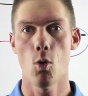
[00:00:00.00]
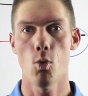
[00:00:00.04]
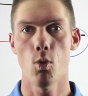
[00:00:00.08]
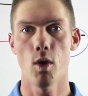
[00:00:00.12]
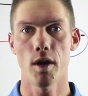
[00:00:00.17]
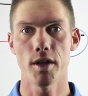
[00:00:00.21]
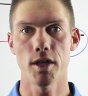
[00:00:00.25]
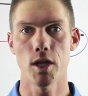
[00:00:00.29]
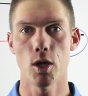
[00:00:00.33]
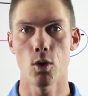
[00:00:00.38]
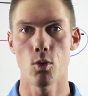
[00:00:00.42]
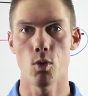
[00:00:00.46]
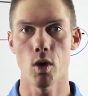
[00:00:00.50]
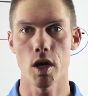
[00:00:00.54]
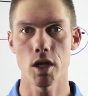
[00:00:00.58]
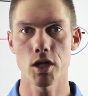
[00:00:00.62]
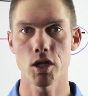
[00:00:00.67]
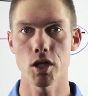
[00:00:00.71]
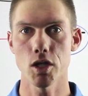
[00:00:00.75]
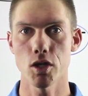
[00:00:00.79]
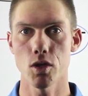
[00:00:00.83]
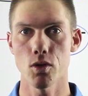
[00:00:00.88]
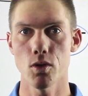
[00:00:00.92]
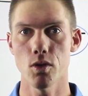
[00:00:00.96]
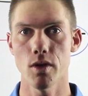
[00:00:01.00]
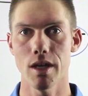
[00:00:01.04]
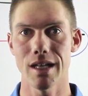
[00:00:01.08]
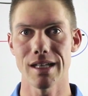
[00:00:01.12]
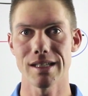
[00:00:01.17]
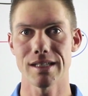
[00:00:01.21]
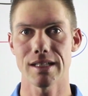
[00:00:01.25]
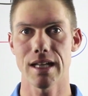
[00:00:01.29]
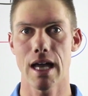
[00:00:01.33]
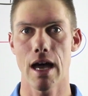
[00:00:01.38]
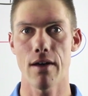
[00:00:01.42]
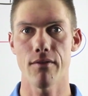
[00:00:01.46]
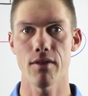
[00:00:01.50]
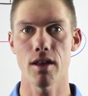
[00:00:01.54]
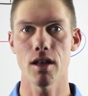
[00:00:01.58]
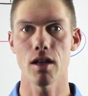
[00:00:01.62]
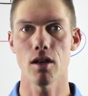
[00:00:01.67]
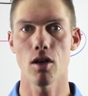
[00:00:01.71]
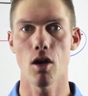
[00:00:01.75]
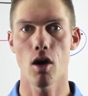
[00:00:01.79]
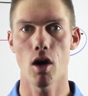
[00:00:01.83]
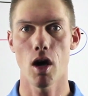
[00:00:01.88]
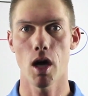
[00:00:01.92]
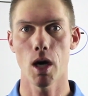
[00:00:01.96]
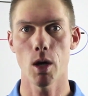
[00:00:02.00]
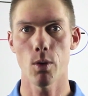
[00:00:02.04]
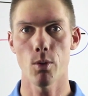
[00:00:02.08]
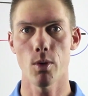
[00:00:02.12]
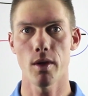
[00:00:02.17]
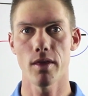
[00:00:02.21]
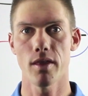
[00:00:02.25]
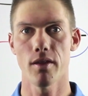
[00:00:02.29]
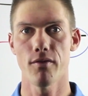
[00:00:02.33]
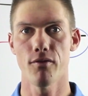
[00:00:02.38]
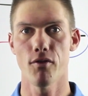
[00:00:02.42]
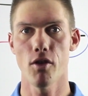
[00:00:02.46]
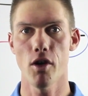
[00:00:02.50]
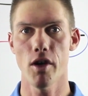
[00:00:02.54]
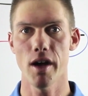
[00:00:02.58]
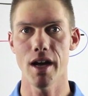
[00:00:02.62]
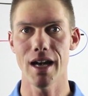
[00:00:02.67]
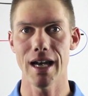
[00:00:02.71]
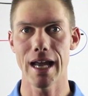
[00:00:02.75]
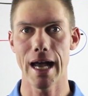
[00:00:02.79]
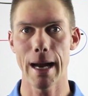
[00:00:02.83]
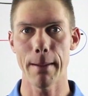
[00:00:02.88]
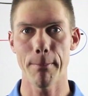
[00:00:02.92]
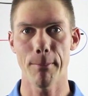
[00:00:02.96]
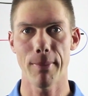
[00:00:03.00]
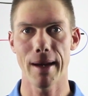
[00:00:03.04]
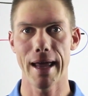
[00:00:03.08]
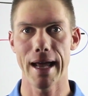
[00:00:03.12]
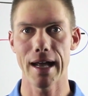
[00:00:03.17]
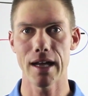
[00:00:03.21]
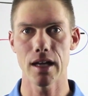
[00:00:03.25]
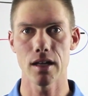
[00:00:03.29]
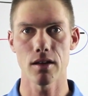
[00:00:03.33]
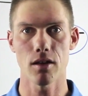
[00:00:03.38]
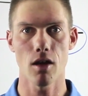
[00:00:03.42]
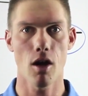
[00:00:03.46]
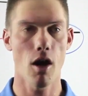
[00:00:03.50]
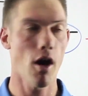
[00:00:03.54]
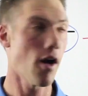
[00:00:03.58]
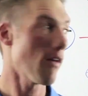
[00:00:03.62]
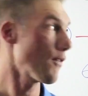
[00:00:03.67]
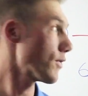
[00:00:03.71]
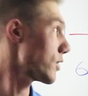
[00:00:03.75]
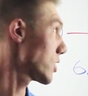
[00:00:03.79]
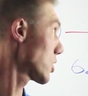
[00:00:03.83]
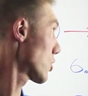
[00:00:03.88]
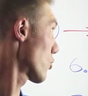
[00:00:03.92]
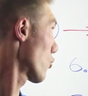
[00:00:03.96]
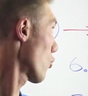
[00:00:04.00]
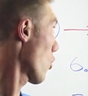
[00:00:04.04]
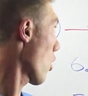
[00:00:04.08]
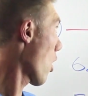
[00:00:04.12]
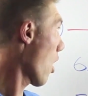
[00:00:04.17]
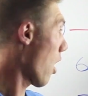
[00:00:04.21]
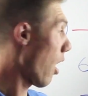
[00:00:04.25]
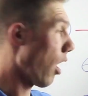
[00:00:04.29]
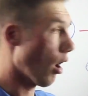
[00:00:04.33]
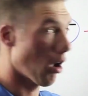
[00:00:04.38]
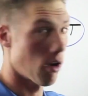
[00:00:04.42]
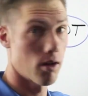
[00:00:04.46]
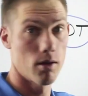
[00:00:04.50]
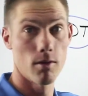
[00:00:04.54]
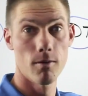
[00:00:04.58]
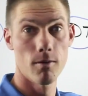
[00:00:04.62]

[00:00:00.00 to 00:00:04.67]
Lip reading: What you want to do is cover the lawn with a very light blanket of straw.